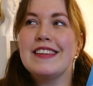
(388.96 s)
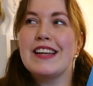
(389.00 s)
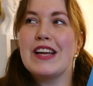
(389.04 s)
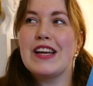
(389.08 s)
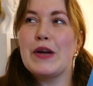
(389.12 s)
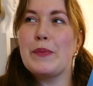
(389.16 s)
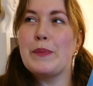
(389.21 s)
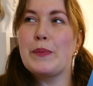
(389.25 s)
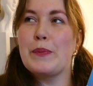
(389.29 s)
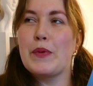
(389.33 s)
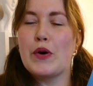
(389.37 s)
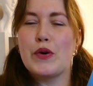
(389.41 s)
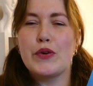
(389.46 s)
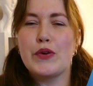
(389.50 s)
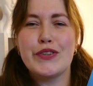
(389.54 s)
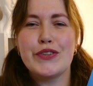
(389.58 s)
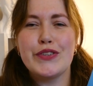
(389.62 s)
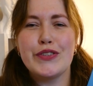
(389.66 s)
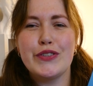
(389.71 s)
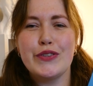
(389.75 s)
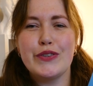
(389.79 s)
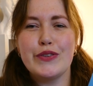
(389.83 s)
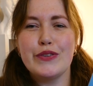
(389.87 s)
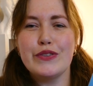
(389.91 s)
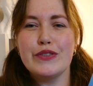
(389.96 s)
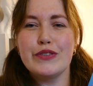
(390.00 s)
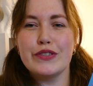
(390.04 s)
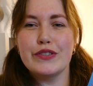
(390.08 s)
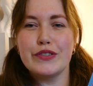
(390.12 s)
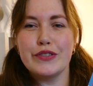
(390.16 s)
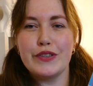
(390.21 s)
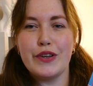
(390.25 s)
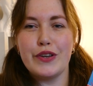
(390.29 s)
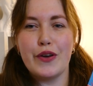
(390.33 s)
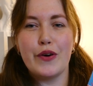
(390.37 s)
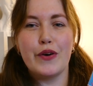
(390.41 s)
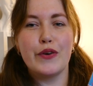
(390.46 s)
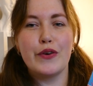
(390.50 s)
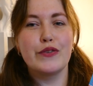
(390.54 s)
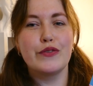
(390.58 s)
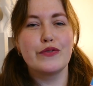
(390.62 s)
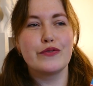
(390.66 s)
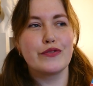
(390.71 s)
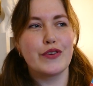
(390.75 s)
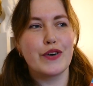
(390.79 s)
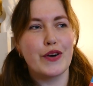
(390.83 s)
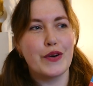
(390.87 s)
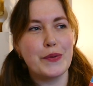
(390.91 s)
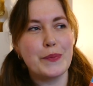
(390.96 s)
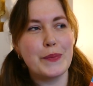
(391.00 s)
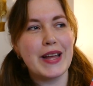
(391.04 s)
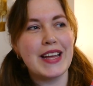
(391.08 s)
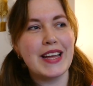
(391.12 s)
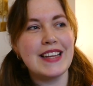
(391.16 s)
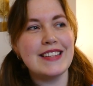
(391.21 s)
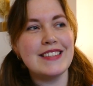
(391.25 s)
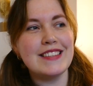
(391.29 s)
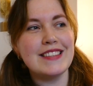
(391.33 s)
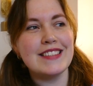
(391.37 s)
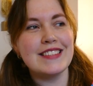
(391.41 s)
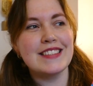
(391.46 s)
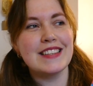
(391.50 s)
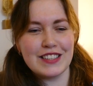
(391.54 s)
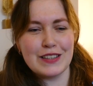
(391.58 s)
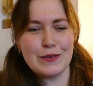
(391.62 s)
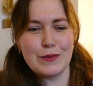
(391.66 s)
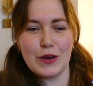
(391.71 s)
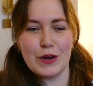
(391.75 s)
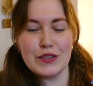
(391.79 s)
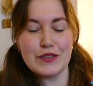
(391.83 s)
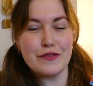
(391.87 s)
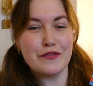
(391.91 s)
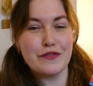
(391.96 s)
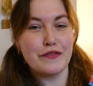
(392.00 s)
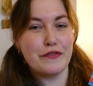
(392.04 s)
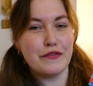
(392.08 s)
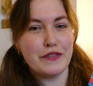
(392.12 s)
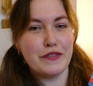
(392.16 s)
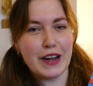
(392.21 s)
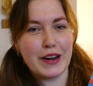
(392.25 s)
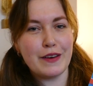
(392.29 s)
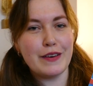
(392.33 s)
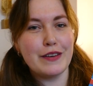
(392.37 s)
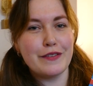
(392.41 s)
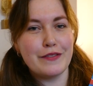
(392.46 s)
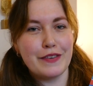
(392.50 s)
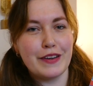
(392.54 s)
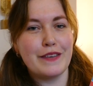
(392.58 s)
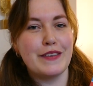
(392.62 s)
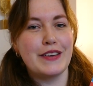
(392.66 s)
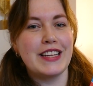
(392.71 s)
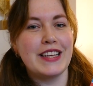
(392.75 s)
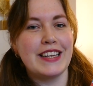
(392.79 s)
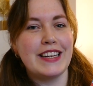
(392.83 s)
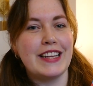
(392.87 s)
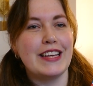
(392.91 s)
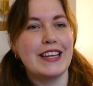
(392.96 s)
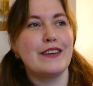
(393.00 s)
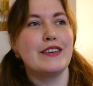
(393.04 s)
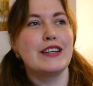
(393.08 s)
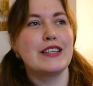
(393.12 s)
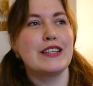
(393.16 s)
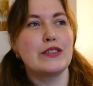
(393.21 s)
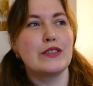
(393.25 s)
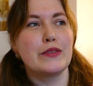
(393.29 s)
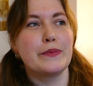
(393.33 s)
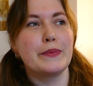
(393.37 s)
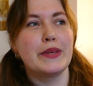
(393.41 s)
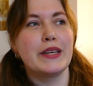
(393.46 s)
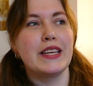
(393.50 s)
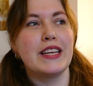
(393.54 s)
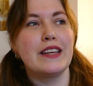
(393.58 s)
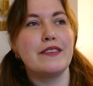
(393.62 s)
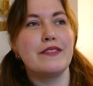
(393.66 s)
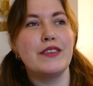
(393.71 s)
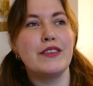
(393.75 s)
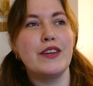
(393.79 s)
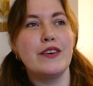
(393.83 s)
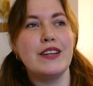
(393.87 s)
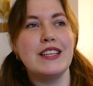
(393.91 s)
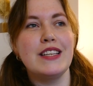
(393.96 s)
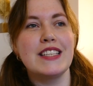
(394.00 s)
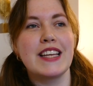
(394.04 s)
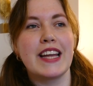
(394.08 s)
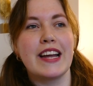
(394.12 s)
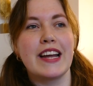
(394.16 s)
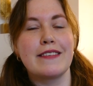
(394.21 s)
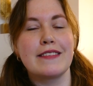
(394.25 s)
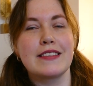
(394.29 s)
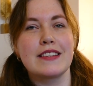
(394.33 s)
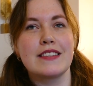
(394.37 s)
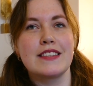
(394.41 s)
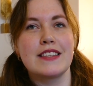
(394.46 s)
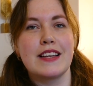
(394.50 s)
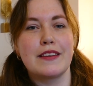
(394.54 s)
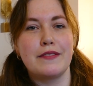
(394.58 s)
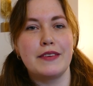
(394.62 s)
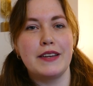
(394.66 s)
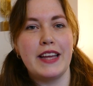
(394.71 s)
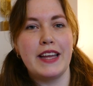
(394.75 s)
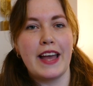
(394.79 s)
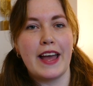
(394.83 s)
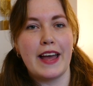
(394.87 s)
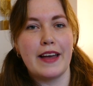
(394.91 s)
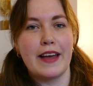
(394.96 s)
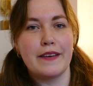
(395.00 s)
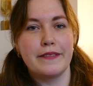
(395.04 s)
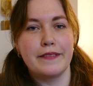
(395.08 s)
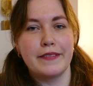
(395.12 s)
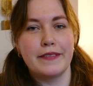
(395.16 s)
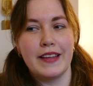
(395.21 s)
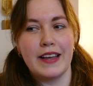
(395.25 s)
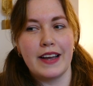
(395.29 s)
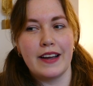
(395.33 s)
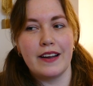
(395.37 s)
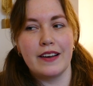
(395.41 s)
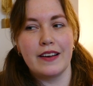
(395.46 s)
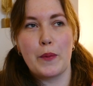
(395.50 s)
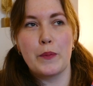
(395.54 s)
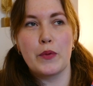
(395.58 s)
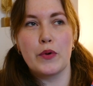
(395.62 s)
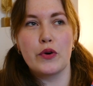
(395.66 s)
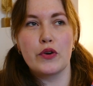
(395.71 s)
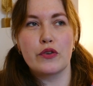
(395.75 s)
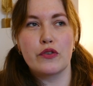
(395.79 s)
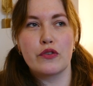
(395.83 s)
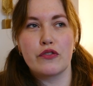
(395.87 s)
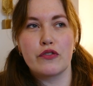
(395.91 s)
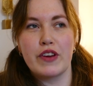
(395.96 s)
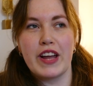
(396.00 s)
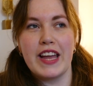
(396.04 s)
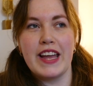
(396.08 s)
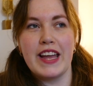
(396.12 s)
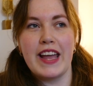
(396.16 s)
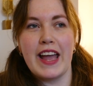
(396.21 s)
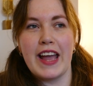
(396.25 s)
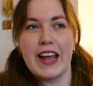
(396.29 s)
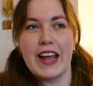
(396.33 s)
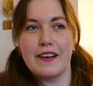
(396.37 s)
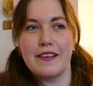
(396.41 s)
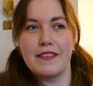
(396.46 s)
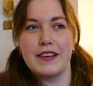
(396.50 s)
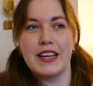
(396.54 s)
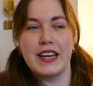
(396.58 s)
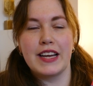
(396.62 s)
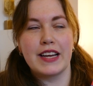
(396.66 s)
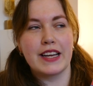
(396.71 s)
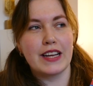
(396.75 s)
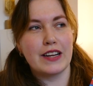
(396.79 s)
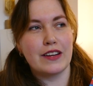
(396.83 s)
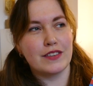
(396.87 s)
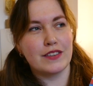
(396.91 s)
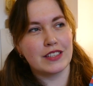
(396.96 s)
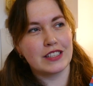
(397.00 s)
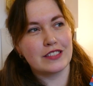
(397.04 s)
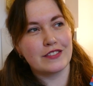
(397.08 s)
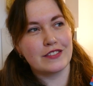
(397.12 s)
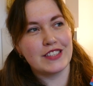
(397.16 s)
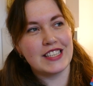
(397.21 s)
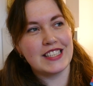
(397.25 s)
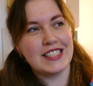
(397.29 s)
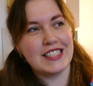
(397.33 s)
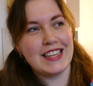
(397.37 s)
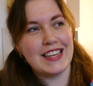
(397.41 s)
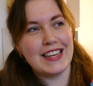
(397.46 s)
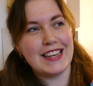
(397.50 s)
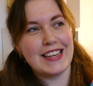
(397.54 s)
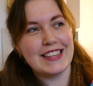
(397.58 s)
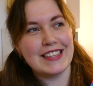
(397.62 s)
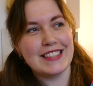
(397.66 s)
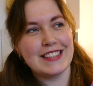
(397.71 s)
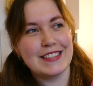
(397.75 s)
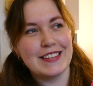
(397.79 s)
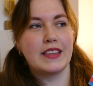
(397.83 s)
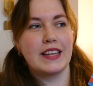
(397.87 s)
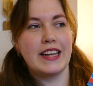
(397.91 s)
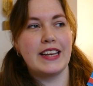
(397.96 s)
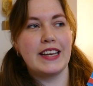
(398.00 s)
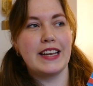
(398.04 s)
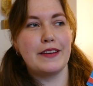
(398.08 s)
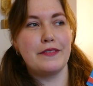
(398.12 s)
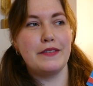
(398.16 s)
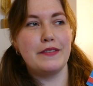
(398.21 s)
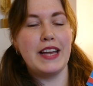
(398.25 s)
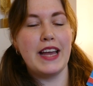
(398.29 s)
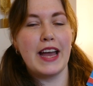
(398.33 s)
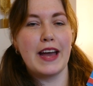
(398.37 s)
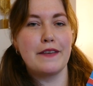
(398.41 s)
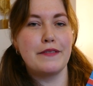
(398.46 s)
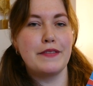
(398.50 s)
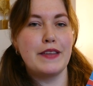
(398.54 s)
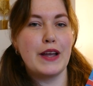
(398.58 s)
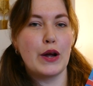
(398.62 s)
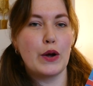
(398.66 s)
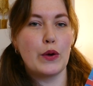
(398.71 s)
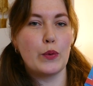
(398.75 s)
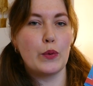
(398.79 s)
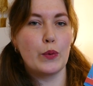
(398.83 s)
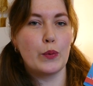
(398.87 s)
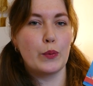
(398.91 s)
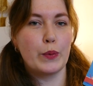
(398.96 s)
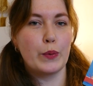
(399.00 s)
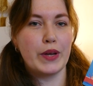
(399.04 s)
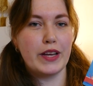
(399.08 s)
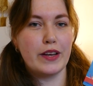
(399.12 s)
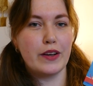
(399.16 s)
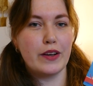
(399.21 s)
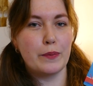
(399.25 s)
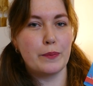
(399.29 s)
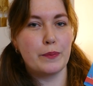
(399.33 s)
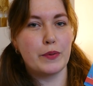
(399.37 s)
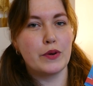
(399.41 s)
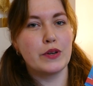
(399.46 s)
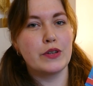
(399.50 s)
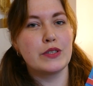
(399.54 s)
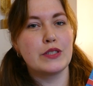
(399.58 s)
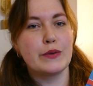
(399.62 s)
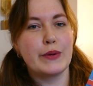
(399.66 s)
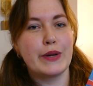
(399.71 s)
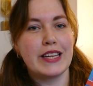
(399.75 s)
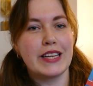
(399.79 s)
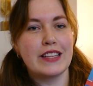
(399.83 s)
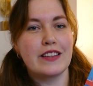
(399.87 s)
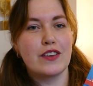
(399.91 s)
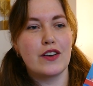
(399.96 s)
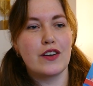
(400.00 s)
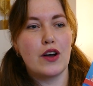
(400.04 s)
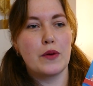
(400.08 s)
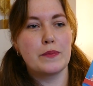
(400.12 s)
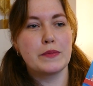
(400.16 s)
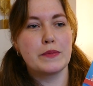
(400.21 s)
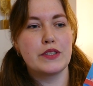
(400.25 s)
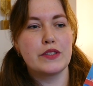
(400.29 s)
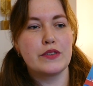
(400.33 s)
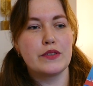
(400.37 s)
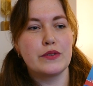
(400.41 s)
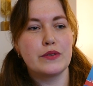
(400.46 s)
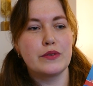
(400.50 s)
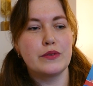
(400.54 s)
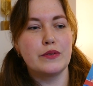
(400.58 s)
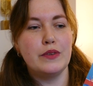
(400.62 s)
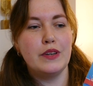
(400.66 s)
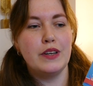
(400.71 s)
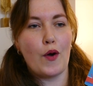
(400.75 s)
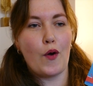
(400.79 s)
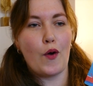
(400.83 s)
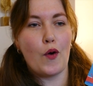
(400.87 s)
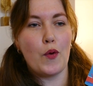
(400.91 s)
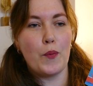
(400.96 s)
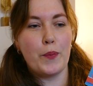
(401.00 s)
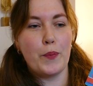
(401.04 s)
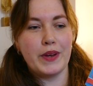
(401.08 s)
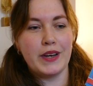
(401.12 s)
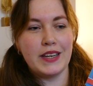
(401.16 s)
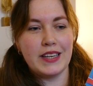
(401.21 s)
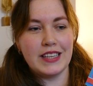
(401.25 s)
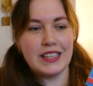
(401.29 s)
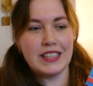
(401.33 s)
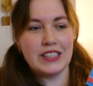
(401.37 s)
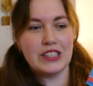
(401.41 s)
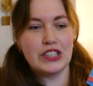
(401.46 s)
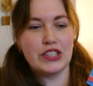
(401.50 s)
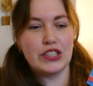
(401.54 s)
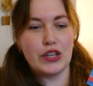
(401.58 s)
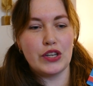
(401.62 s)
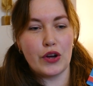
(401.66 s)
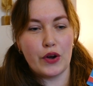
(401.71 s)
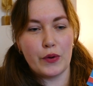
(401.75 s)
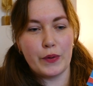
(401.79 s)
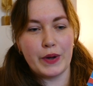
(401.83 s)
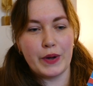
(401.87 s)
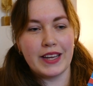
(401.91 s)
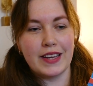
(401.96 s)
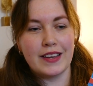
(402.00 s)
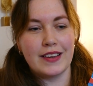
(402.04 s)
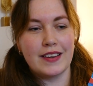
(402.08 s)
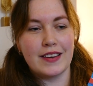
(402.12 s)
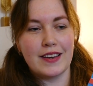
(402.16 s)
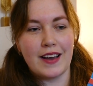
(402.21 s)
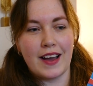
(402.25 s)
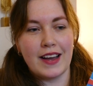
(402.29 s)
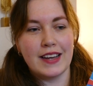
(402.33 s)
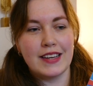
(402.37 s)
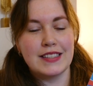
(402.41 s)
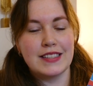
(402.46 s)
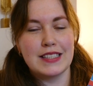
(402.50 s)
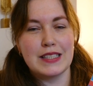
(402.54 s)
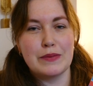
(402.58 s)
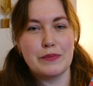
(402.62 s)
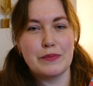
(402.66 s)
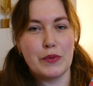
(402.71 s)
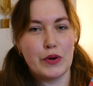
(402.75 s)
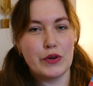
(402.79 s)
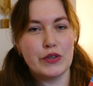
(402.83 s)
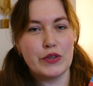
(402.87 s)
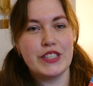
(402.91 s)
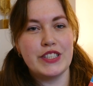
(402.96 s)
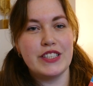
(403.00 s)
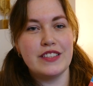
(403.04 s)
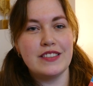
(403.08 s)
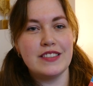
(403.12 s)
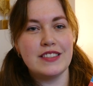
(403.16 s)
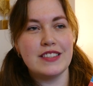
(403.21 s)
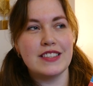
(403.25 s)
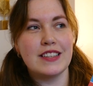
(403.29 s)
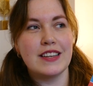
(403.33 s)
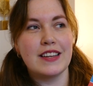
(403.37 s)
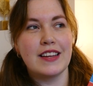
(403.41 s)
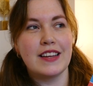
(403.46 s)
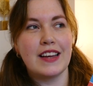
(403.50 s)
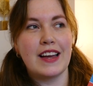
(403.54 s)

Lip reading: emotional, slow romance. It was very, very endearing to me. Even though these characters definitely have their more grey area characteristics, they definitely have their weaker points when it comes to openly showing kind emotions.